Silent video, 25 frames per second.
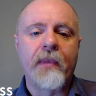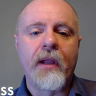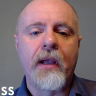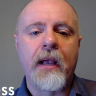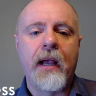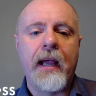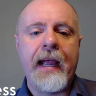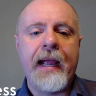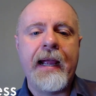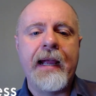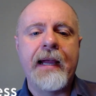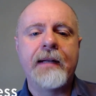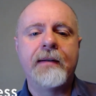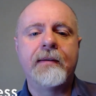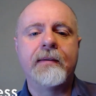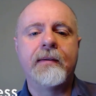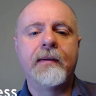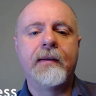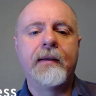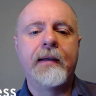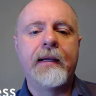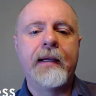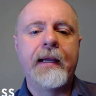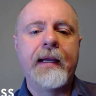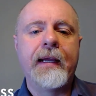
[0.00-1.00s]
And
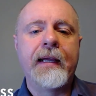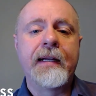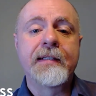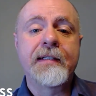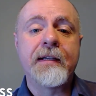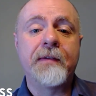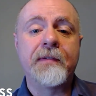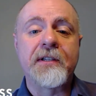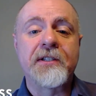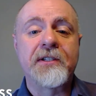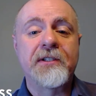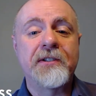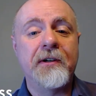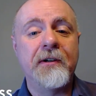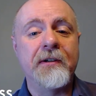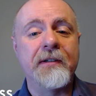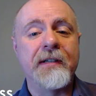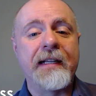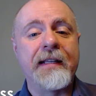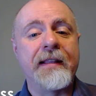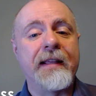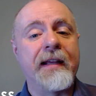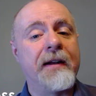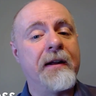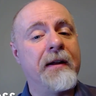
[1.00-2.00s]
it is of a
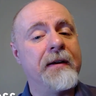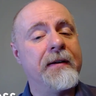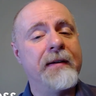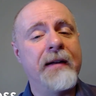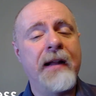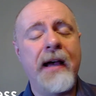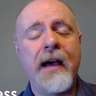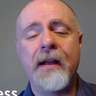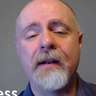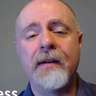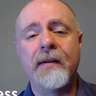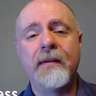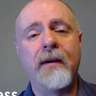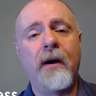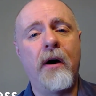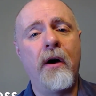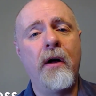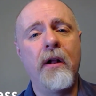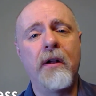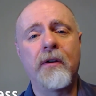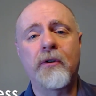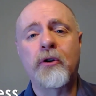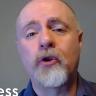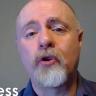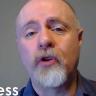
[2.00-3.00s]
certainty that not
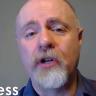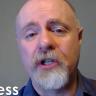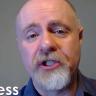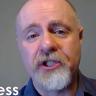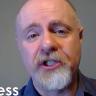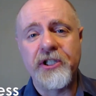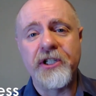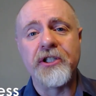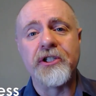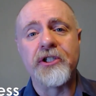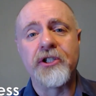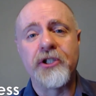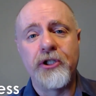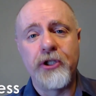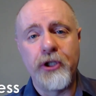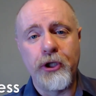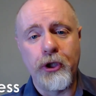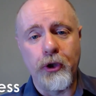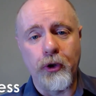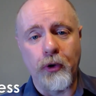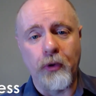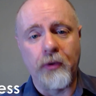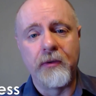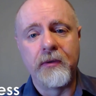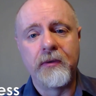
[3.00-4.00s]
all Christians
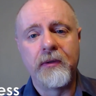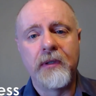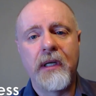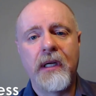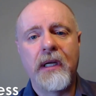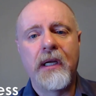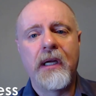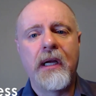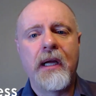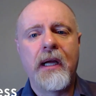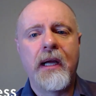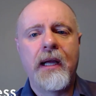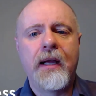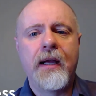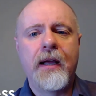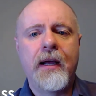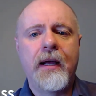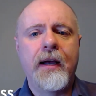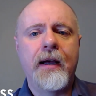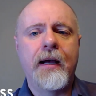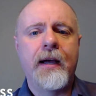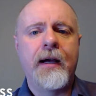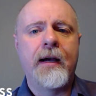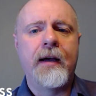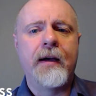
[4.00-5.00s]
do.
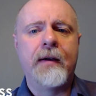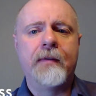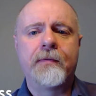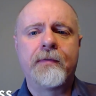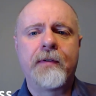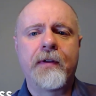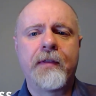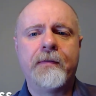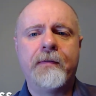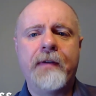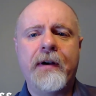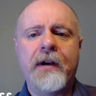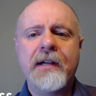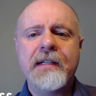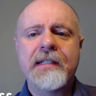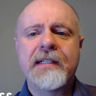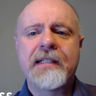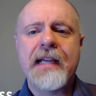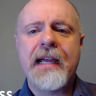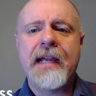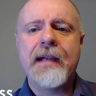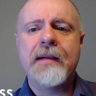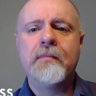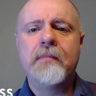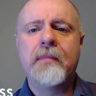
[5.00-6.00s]
Um, for the very
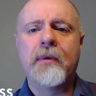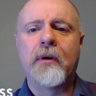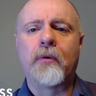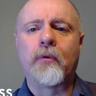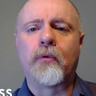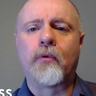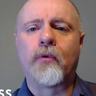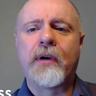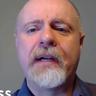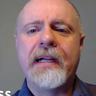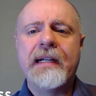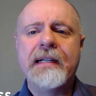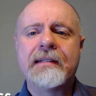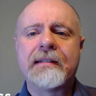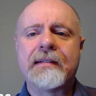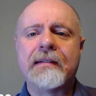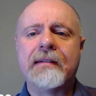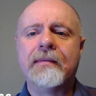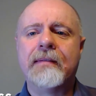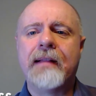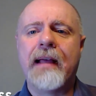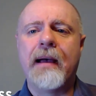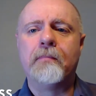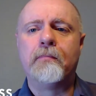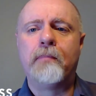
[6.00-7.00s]
same
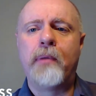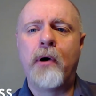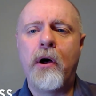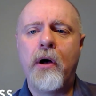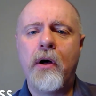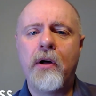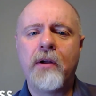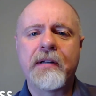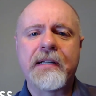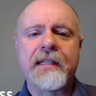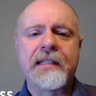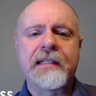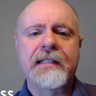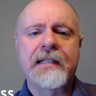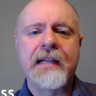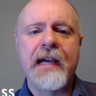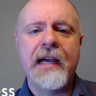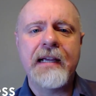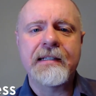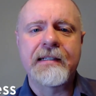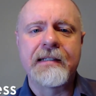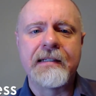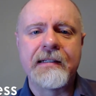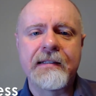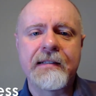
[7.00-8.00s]
reason that Paul
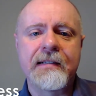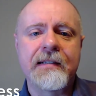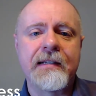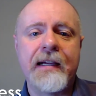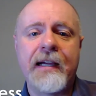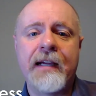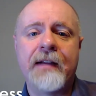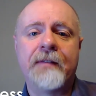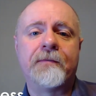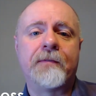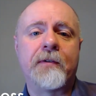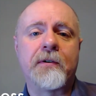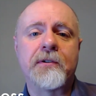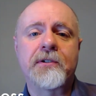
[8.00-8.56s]
discusses in 1